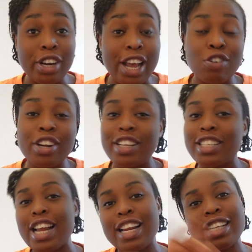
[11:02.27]
I know
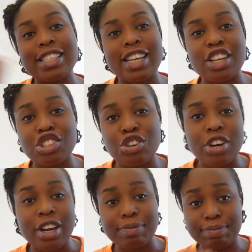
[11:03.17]
it's like that in
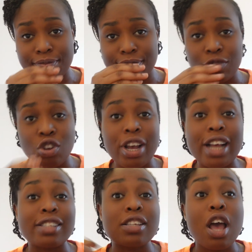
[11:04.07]
Nigeria. You
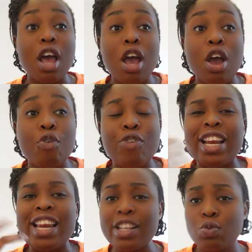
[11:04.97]
can't
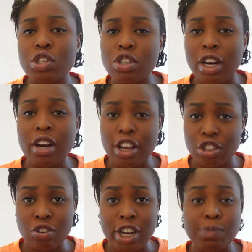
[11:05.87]
relate with your
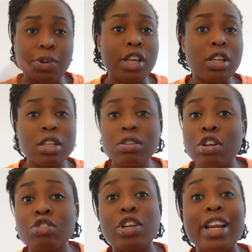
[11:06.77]
lecturers, but in this
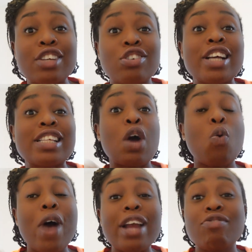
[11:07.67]
country, lecturers are
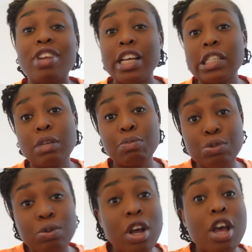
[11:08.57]
quite
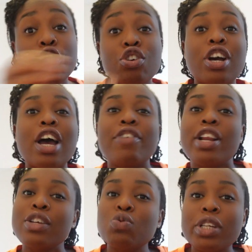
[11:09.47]
relatable. You can
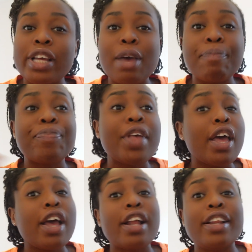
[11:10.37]
relate with them.
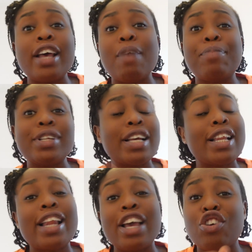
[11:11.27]
They are
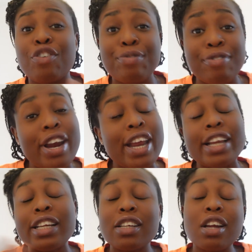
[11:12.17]
basically like your
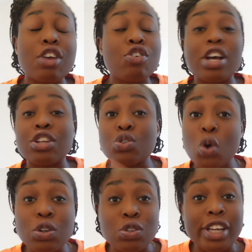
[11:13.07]
friend. You can
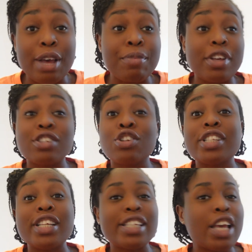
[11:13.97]
talk to them. It's
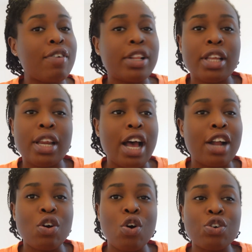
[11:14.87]
not a scary thing
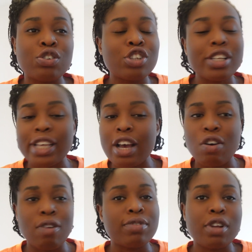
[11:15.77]
at all. Just get
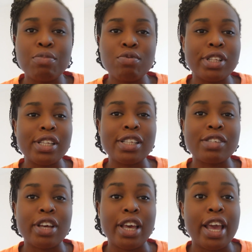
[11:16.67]
comfortable with it,
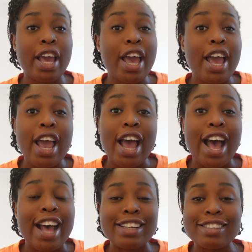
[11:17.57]
okay?
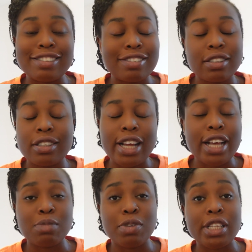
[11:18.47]
And
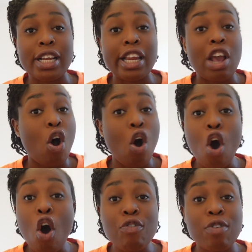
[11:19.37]
that's basically
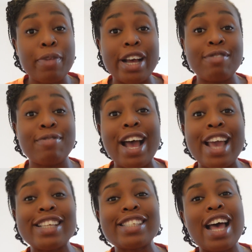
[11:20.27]
all for my
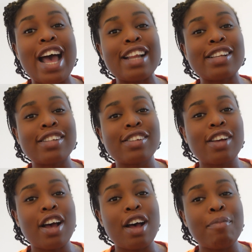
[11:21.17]
advice, and
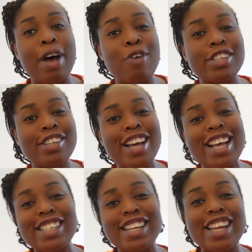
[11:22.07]
I will see you
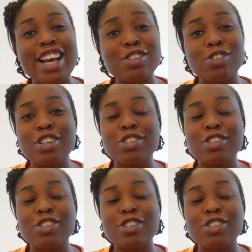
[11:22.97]
guys in the next one.